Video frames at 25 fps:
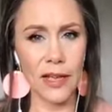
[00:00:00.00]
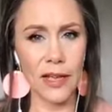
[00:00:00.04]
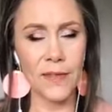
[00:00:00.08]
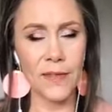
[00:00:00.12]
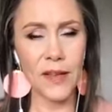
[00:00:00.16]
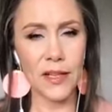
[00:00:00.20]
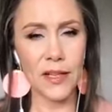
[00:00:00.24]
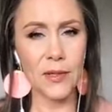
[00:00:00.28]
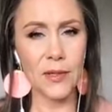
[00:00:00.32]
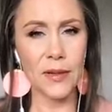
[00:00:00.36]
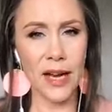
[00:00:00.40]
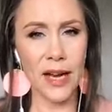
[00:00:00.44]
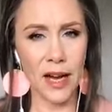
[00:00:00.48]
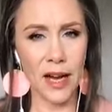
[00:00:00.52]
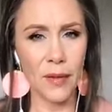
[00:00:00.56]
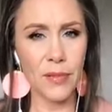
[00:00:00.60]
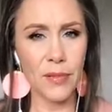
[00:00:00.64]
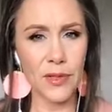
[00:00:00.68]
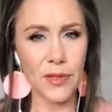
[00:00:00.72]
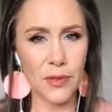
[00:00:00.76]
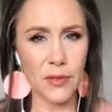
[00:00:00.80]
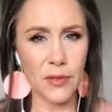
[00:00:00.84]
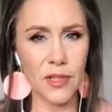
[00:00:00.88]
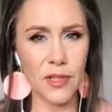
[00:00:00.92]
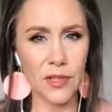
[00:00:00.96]
And that's what
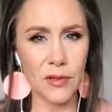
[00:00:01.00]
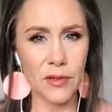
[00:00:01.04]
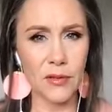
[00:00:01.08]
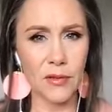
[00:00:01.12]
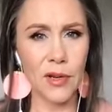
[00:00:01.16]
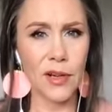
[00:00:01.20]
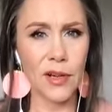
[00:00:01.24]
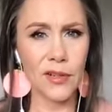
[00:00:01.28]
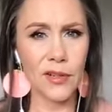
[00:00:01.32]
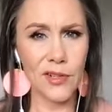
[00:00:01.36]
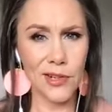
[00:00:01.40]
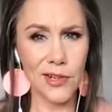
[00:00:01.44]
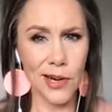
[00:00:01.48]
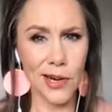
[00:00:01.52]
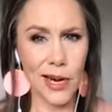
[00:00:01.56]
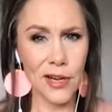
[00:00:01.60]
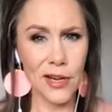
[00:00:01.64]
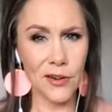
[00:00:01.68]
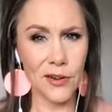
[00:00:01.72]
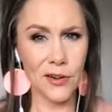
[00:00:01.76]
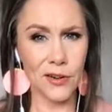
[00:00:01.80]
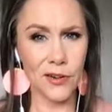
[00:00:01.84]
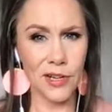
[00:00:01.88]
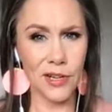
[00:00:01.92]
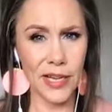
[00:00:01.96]
happens when you try
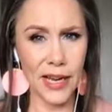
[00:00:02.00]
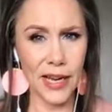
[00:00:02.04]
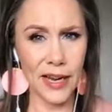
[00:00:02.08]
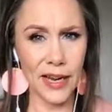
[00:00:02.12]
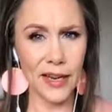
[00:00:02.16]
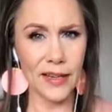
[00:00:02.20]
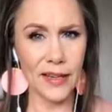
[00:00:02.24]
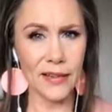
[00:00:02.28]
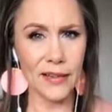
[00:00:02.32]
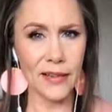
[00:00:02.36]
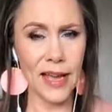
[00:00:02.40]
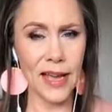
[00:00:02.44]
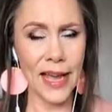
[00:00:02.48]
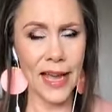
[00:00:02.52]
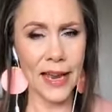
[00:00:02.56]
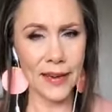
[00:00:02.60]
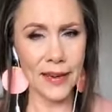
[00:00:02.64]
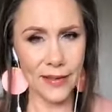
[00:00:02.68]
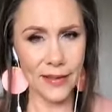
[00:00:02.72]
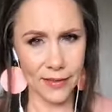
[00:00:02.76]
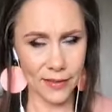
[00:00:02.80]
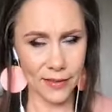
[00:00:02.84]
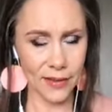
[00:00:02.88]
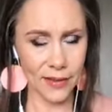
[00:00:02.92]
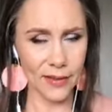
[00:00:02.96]
to create
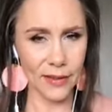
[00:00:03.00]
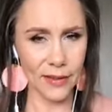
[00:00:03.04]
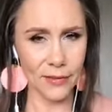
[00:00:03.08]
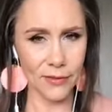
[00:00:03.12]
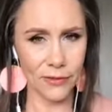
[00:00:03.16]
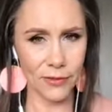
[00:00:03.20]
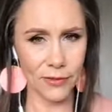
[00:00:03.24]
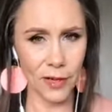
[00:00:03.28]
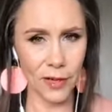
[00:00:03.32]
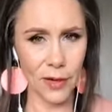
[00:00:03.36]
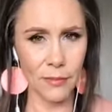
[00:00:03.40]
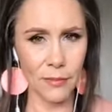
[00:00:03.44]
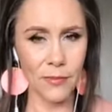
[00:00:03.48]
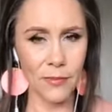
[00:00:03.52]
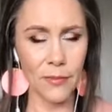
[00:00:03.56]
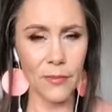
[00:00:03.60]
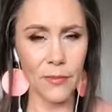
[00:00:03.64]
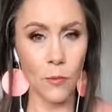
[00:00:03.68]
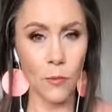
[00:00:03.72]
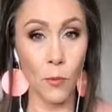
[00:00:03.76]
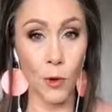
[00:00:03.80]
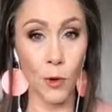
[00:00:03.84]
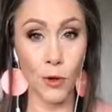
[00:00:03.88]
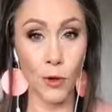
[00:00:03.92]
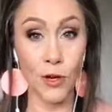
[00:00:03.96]
anything from
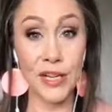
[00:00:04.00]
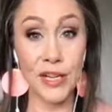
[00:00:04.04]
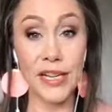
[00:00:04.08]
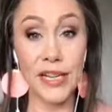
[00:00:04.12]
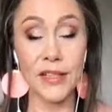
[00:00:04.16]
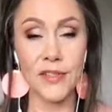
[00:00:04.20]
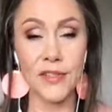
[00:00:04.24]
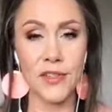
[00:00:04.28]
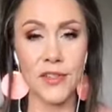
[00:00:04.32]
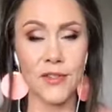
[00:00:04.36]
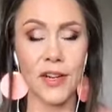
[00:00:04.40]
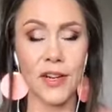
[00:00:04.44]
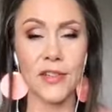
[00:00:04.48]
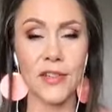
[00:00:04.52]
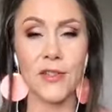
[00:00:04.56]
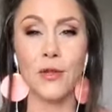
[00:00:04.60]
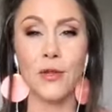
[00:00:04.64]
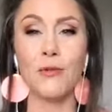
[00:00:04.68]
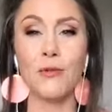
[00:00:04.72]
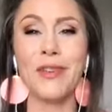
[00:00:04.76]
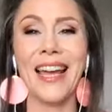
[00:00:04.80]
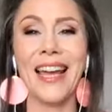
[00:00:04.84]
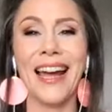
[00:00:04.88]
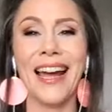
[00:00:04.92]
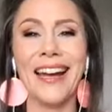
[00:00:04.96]
worry and stress.
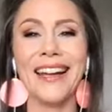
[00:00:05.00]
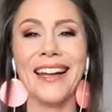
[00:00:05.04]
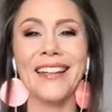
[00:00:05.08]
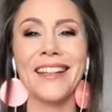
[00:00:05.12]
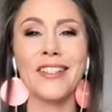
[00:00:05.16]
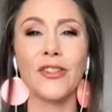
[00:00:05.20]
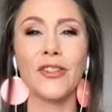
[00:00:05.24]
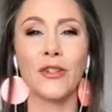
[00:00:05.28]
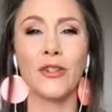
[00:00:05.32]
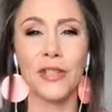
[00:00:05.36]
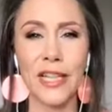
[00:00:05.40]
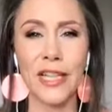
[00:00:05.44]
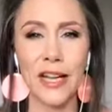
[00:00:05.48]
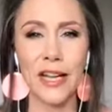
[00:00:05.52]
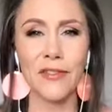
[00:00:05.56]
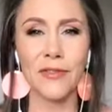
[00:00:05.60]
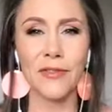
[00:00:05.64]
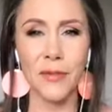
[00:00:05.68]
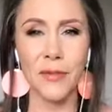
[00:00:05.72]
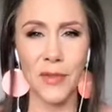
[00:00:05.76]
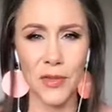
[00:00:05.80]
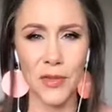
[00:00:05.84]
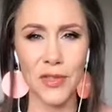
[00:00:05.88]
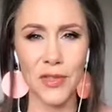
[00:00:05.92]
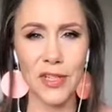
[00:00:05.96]
You can't create
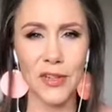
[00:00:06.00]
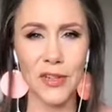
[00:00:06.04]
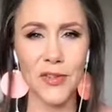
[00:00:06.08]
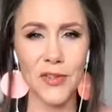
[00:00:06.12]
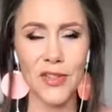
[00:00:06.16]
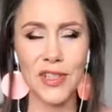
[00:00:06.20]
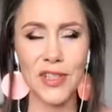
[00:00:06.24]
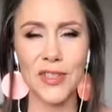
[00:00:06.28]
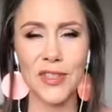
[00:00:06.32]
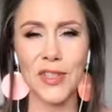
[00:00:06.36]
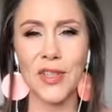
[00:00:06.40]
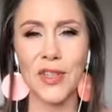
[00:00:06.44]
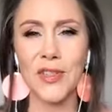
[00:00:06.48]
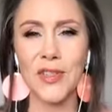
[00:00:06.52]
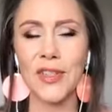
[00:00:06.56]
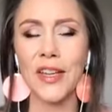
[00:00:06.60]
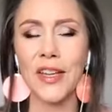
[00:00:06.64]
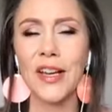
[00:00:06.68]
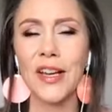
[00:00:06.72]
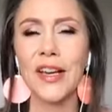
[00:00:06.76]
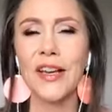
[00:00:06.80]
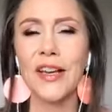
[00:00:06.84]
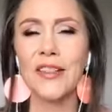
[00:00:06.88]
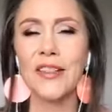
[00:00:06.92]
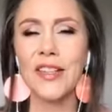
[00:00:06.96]
from those energies because
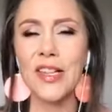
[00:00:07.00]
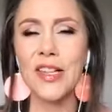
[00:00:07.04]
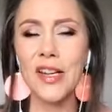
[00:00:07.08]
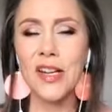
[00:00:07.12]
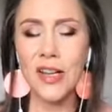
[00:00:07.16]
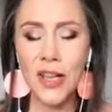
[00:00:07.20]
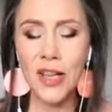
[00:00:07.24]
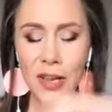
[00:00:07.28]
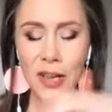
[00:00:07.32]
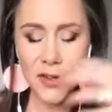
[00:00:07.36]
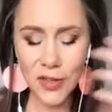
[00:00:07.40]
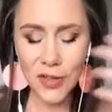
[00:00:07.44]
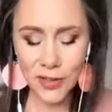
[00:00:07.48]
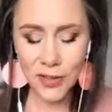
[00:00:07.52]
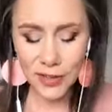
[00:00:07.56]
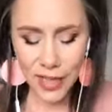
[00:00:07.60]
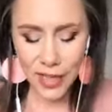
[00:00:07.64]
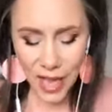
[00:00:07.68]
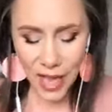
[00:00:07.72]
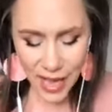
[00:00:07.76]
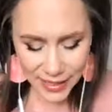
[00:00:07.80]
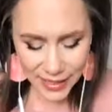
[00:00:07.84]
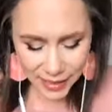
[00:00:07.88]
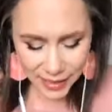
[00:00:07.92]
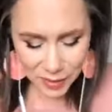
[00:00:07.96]
the
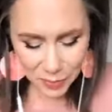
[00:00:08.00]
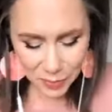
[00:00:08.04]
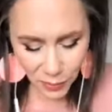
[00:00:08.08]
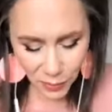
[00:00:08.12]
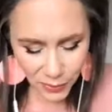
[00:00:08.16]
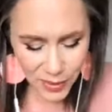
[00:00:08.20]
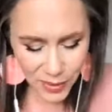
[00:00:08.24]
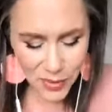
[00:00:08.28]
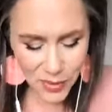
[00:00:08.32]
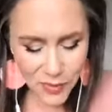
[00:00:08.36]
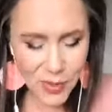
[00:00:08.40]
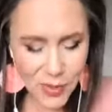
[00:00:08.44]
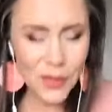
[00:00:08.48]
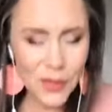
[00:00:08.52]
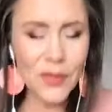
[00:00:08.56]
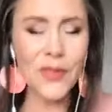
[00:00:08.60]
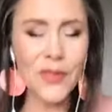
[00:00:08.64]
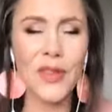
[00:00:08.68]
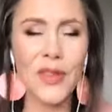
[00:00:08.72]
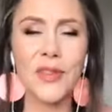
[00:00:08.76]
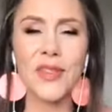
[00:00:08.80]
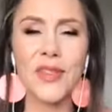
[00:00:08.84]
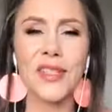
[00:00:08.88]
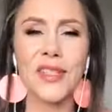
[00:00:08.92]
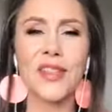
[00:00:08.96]
underlying point of view of
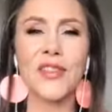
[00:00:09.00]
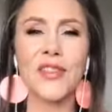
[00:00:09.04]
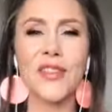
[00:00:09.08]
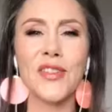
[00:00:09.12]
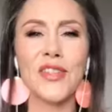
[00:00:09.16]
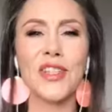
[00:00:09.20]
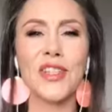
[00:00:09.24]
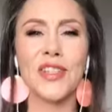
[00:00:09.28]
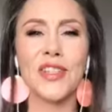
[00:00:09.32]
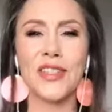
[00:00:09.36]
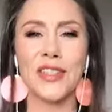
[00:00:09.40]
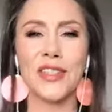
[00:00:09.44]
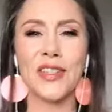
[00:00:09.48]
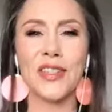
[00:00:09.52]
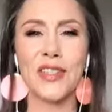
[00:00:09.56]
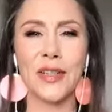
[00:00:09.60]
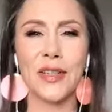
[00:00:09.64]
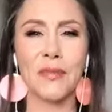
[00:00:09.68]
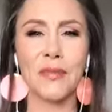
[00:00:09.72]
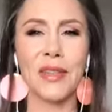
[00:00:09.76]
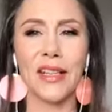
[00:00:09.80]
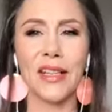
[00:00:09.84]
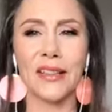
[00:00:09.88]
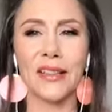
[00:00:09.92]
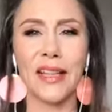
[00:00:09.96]
those energies is
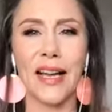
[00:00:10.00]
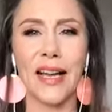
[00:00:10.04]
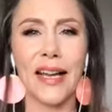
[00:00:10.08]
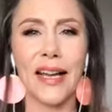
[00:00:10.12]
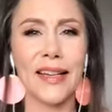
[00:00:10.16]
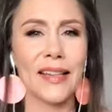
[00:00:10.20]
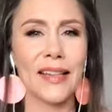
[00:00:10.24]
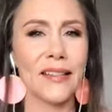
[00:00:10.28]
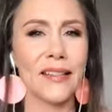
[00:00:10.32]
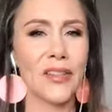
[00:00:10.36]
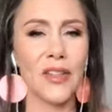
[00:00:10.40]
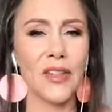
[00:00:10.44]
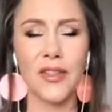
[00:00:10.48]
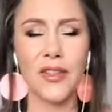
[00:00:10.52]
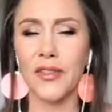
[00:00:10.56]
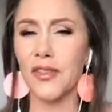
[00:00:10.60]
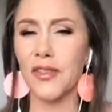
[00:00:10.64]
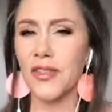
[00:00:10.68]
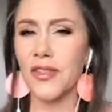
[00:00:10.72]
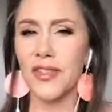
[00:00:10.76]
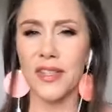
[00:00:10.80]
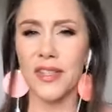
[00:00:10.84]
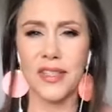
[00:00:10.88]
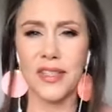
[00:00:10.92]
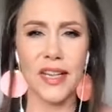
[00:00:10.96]
something like the
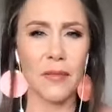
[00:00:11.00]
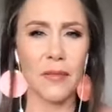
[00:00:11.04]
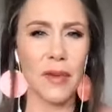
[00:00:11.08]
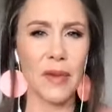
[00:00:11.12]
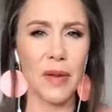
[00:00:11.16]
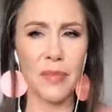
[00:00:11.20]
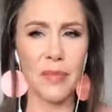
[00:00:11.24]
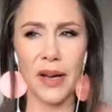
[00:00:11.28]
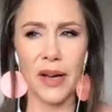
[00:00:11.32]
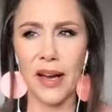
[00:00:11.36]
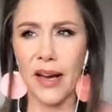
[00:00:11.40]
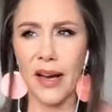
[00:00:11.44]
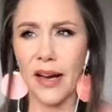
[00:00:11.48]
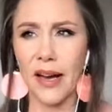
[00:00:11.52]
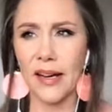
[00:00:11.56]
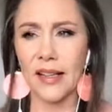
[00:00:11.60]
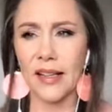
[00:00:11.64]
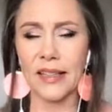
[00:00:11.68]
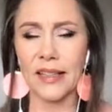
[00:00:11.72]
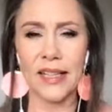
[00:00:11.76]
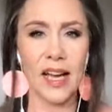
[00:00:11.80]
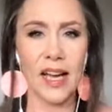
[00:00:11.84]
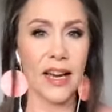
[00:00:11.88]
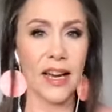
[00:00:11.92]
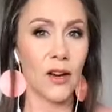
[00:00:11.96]
universe doesn't have my back.
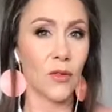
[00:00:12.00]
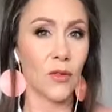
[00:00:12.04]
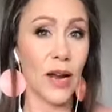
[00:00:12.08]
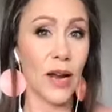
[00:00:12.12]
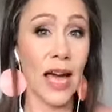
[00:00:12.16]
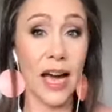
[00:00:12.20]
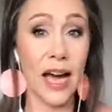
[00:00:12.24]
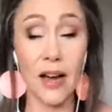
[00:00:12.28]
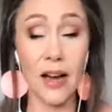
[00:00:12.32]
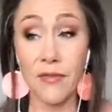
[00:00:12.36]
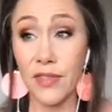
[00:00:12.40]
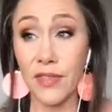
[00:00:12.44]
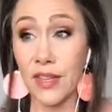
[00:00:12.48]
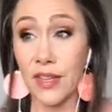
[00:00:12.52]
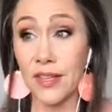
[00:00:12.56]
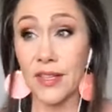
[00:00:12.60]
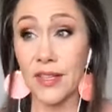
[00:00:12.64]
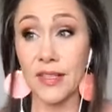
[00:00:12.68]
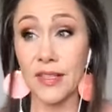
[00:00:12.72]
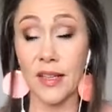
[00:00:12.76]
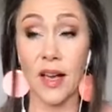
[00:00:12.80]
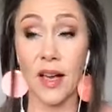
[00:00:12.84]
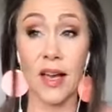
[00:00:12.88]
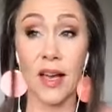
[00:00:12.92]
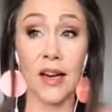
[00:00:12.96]
Like, I don't have
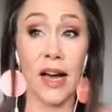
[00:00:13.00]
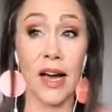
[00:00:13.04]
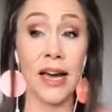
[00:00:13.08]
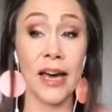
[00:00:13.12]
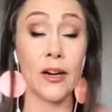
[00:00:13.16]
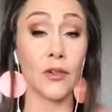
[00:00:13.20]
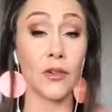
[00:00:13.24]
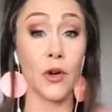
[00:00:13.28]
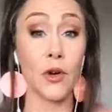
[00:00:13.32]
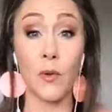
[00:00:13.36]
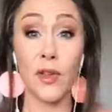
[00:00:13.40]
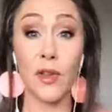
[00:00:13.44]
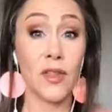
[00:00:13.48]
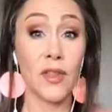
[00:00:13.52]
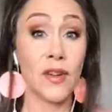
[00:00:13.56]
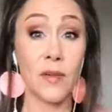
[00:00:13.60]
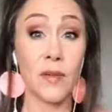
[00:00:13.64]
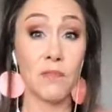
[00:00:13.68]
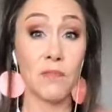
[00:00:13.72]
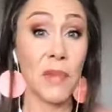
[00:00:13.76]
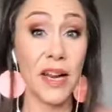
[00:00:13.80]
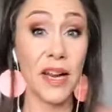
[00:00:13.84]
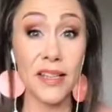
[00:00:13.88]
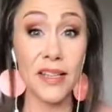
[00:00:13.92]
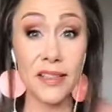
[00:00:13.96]
this. I don't know where the
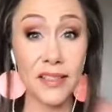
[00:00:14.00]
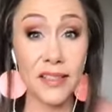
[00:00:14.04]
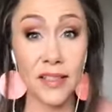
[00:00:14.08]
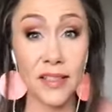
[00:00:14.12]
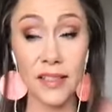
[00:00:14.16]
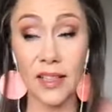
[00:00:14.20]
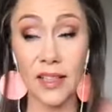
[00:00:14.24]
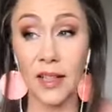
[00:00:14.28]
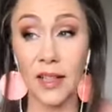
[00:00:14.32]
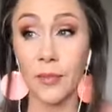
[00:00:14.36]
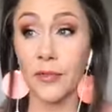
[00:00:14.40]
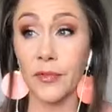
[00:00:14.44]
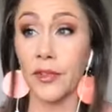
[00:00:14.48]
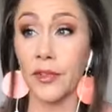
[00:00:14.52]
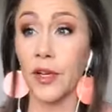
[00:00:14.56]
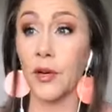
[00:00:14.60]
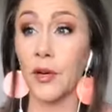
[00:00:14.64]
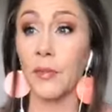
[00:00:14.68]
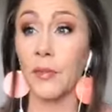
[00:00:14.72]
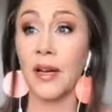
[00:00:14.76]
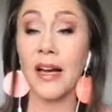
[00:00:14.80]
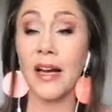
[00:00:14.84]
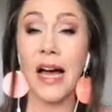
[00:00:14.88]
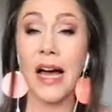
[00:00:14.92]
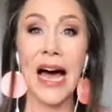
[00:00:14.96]
money's going to come
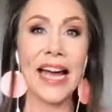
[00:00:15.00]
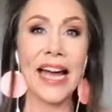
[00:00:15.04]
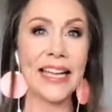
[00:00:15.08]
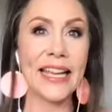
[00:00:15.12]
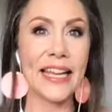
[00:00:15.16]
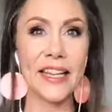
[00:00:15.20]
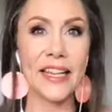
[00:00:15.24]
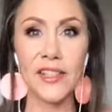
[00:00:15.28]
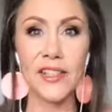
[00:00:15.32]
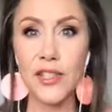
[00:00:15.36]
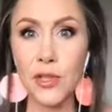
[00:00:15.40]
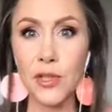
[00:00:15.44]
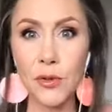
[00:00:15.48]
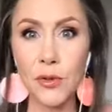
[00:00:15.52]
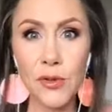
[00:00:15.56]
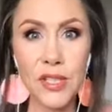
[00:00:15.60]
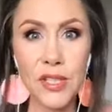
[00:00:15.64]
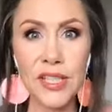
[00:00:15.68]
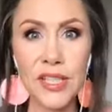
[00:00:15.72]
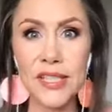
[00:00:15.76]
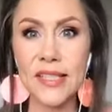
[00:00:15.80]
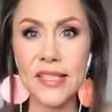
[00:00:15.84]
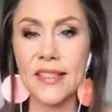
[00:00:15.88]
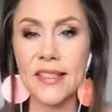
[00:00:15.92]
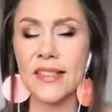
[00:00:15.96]
from. I can't do
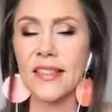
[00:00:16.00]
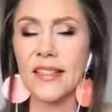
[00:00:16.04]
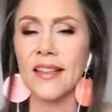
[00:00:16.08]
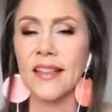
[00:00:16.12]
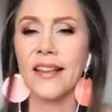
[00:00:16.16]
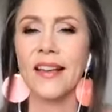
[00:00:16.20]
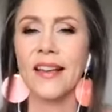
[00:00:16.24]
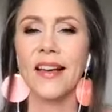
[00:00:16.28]
this.